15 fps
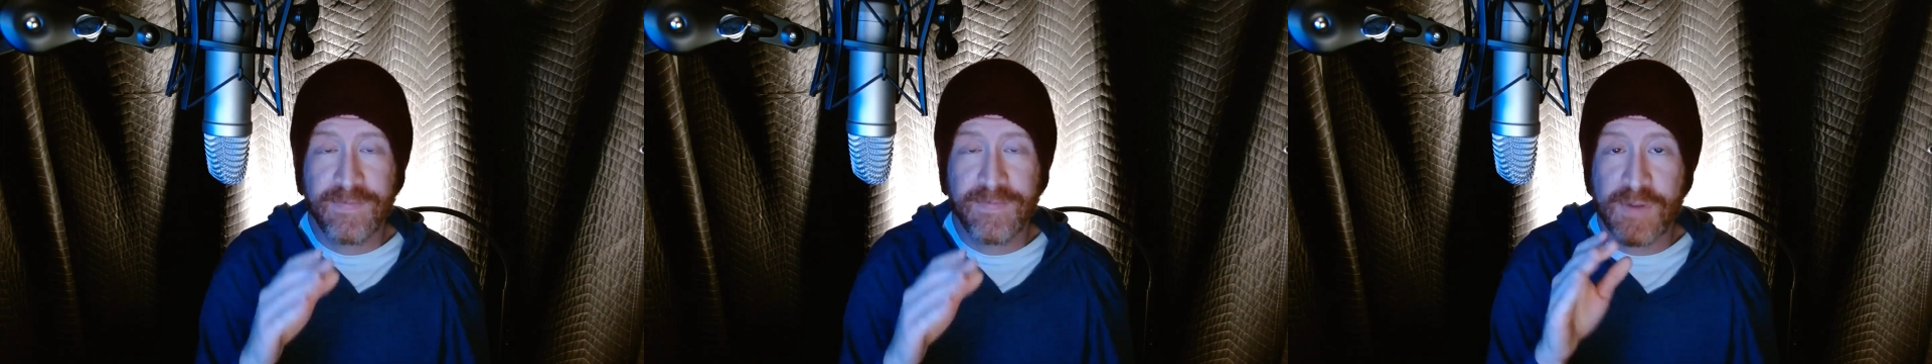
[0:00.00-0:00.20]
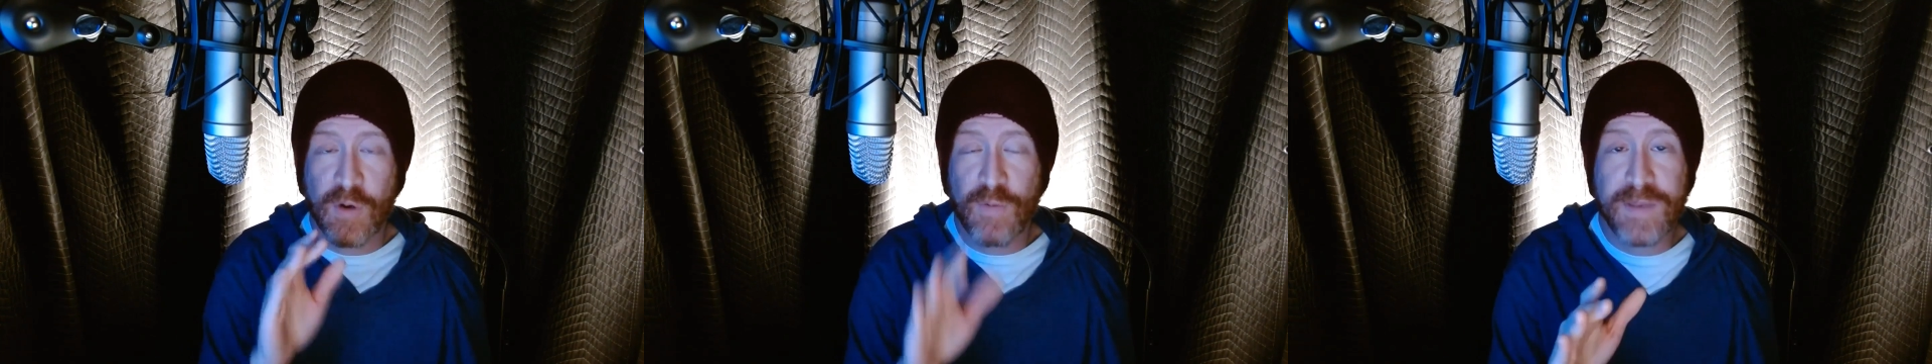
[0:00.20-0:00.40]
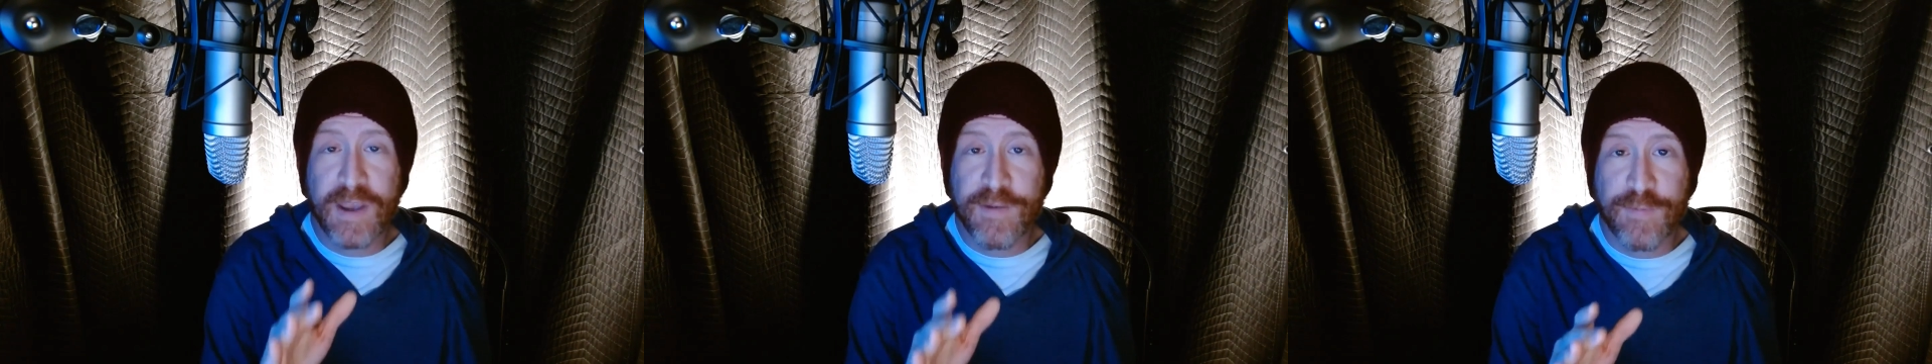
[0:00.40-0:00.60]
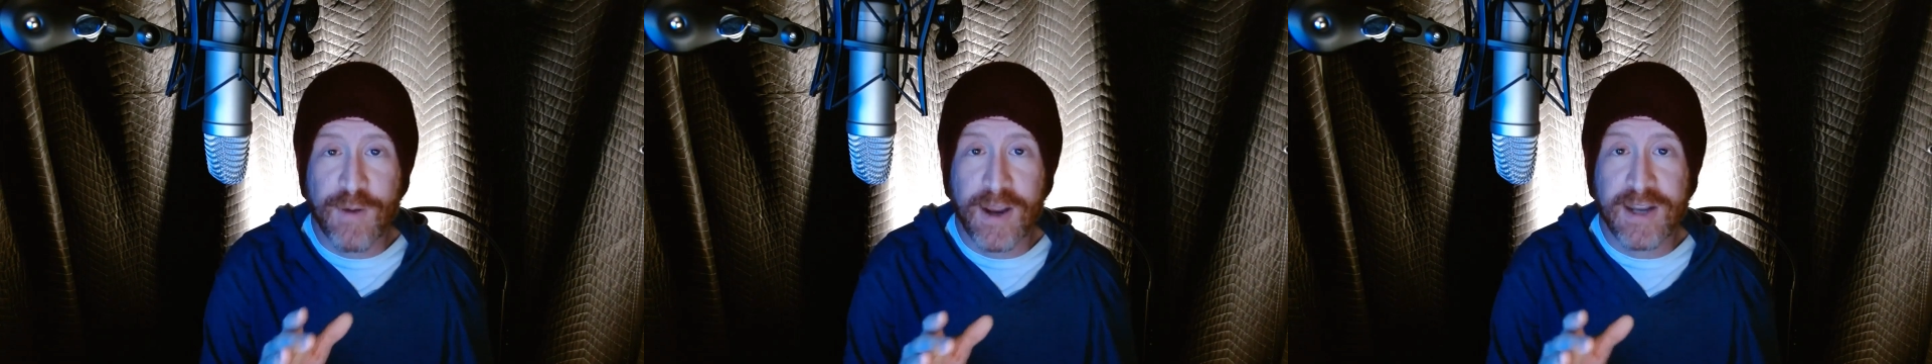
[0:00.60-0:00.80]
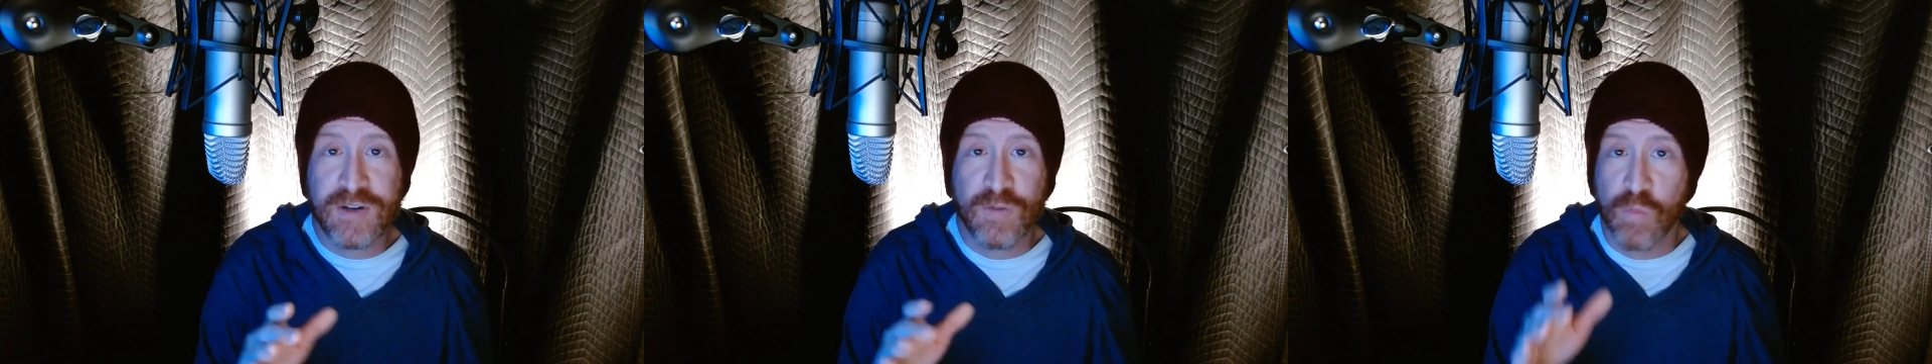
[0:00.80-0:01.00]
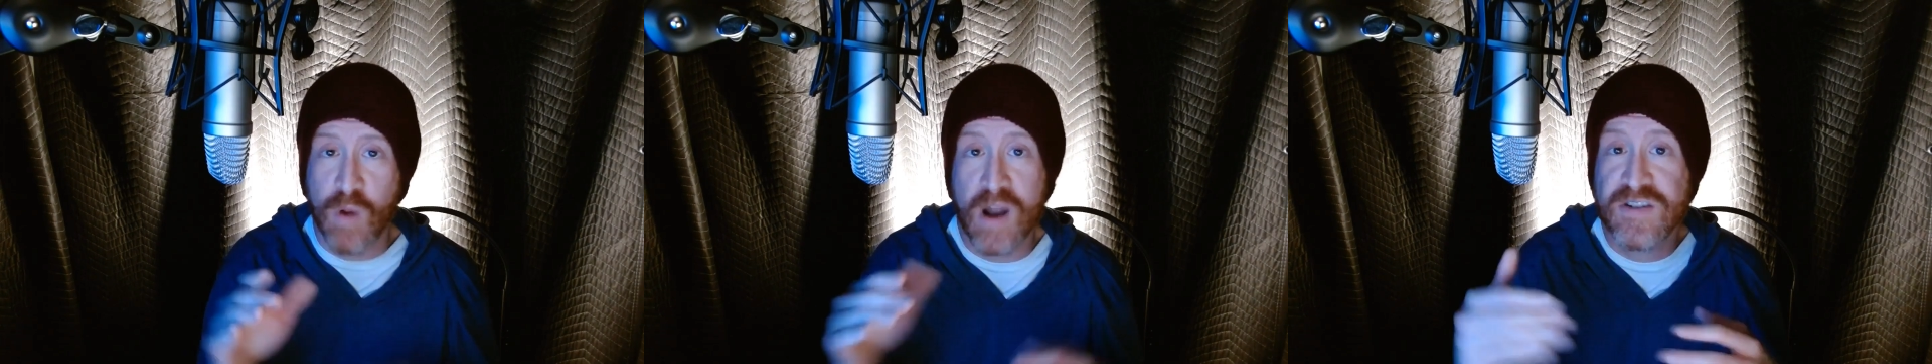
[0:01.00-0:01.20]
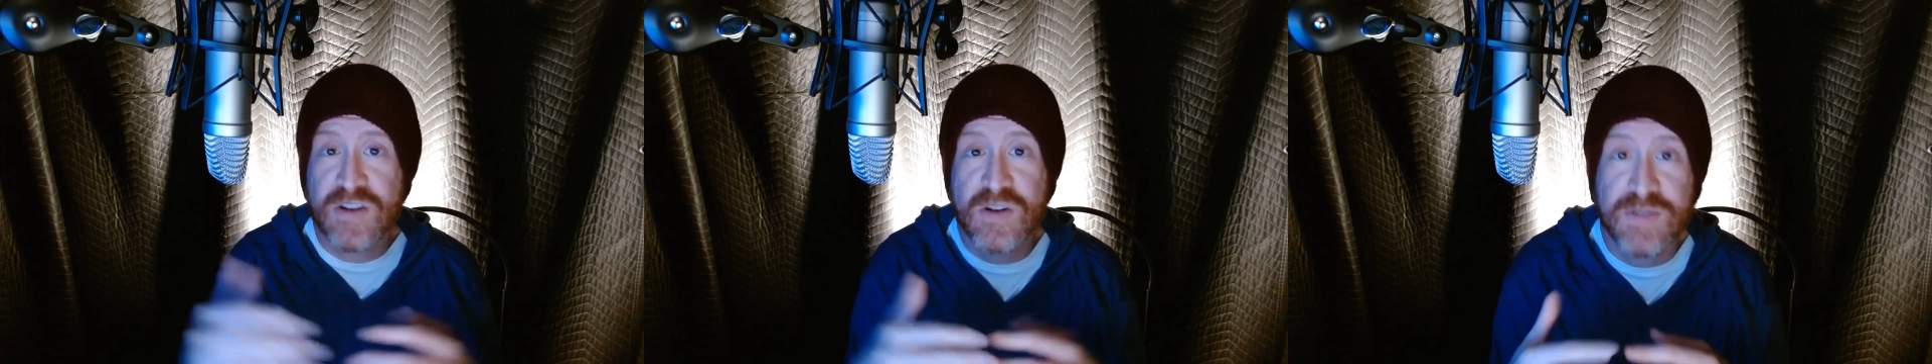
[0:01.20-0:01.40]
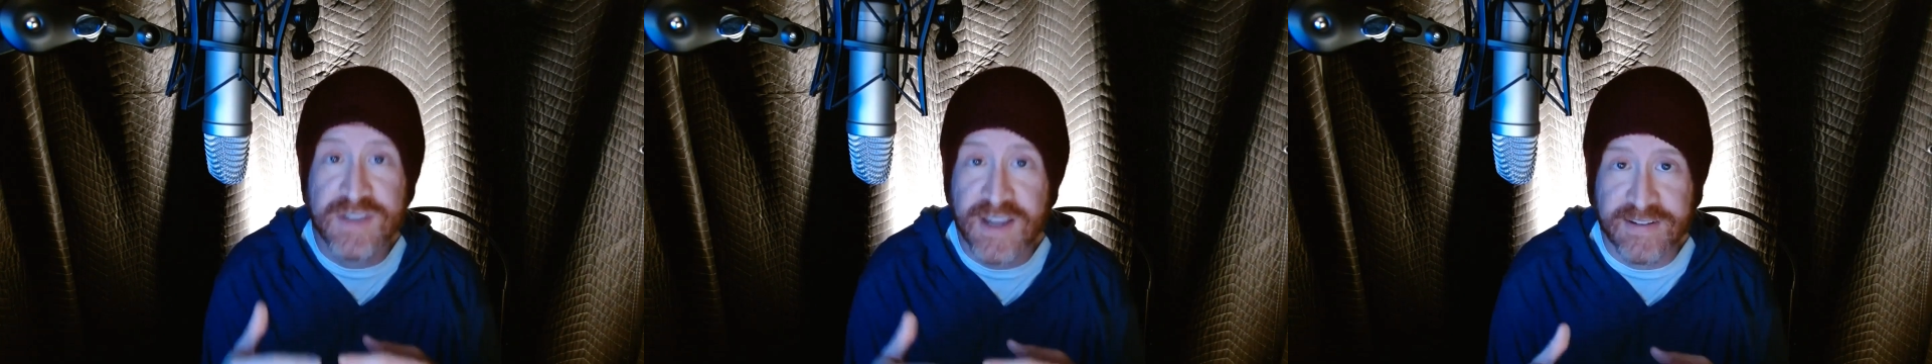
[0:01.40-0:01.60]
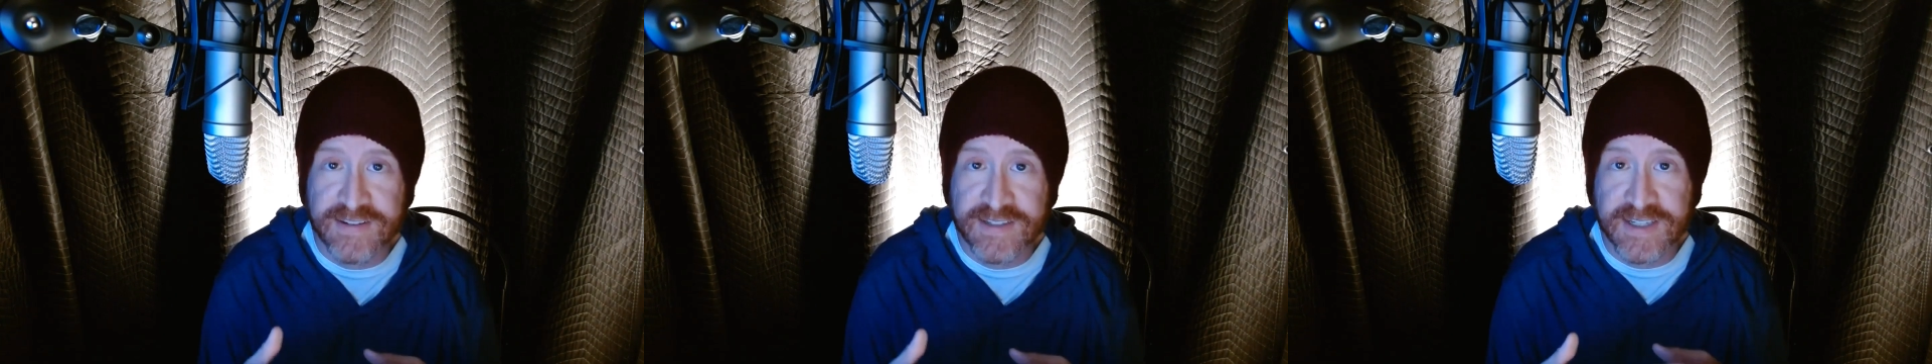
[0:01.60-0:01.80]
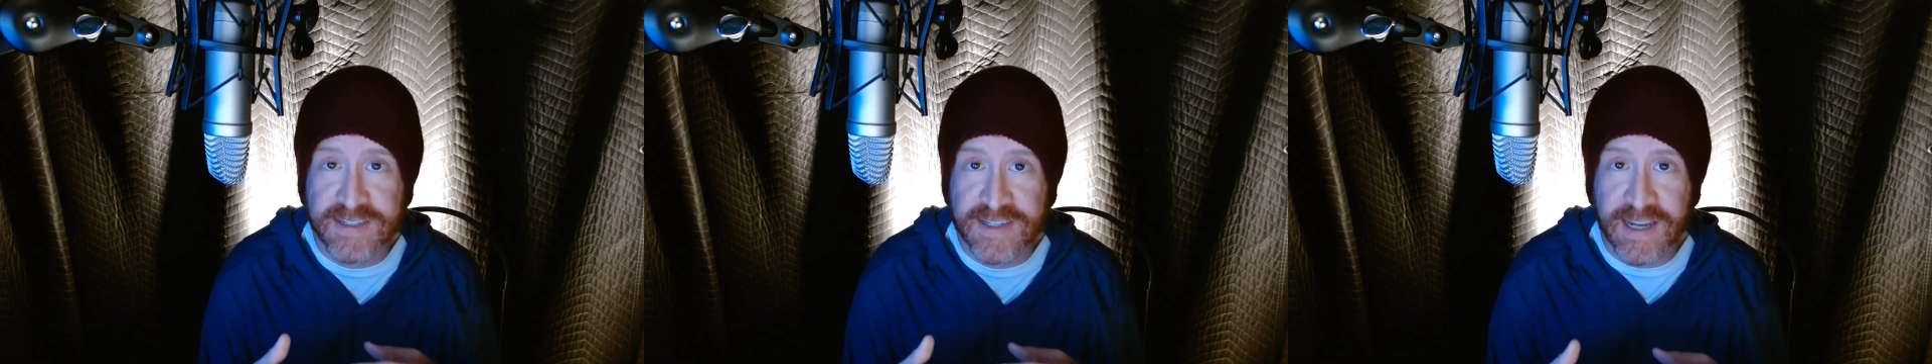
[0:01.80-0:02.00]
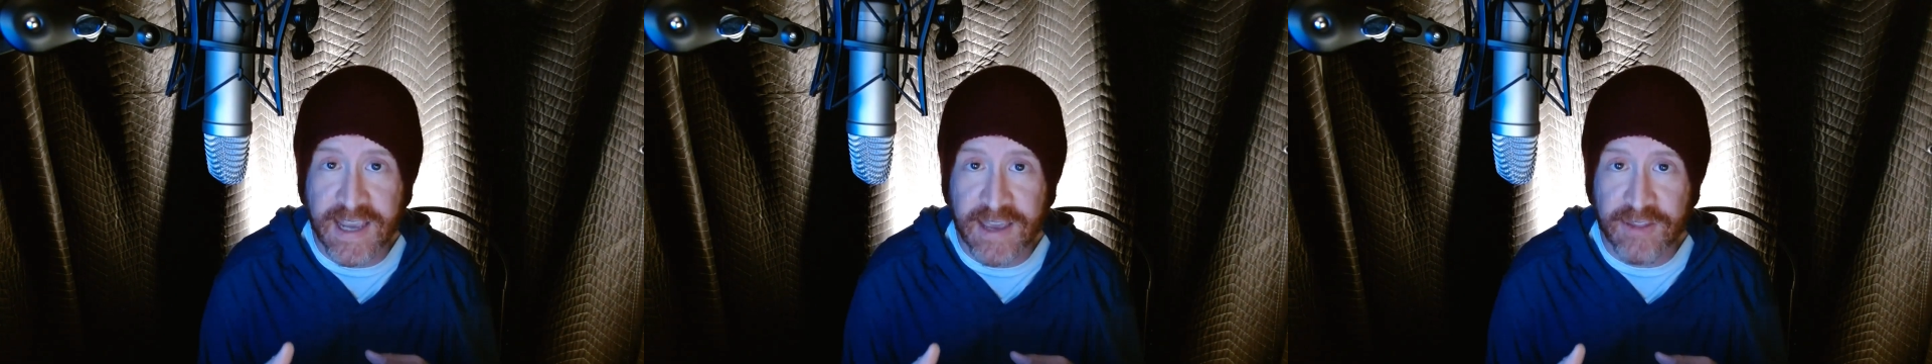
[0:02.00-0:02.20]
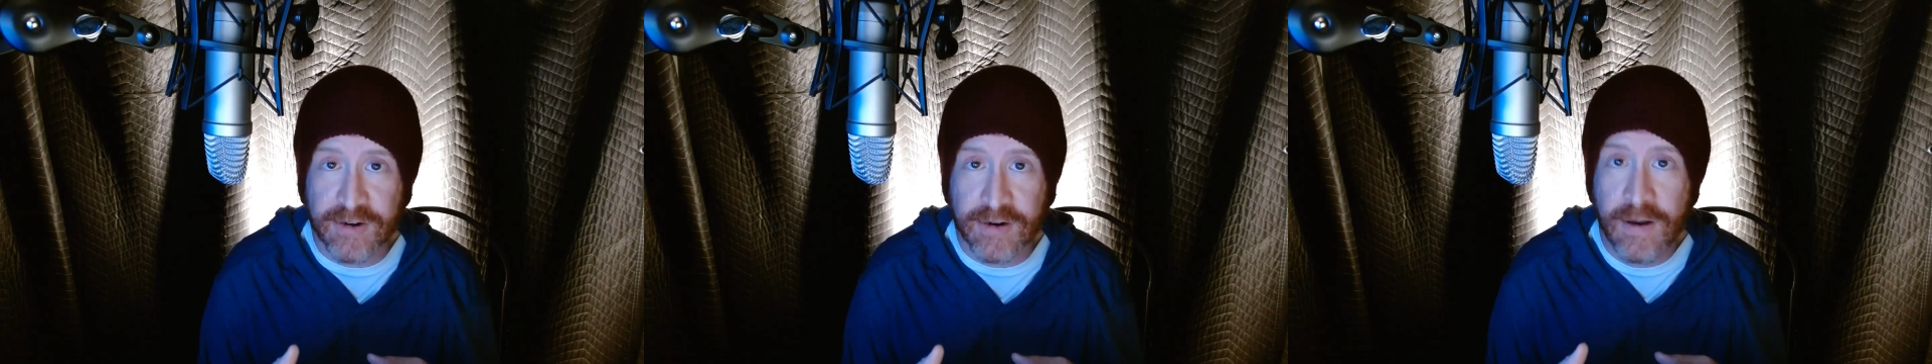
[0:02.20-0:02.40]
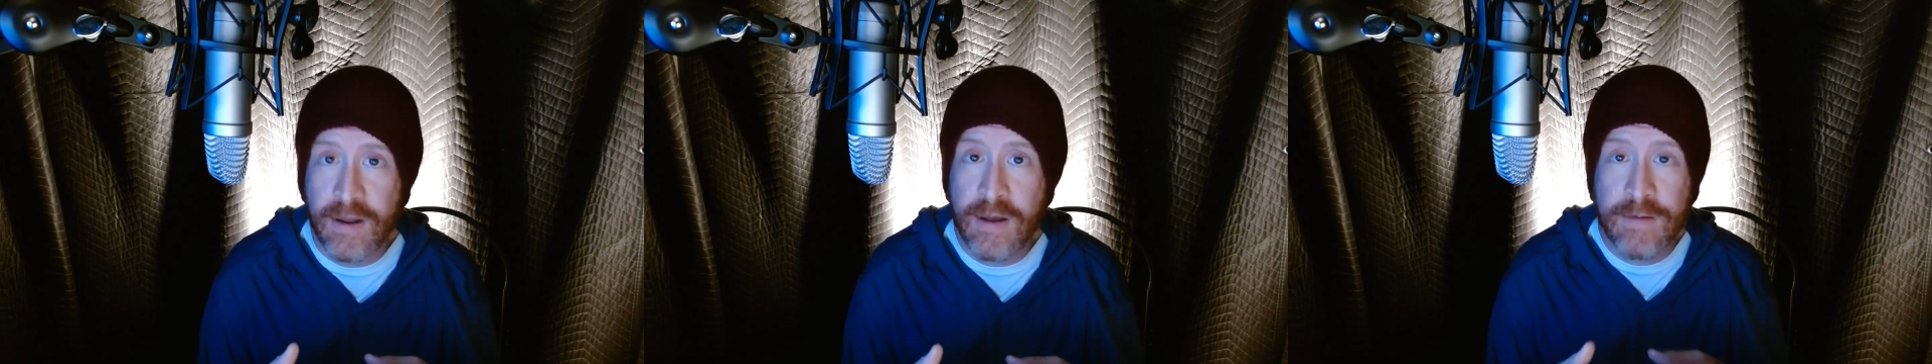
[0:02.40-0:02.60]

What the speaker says: Don't be afraid to run 2 sentences together.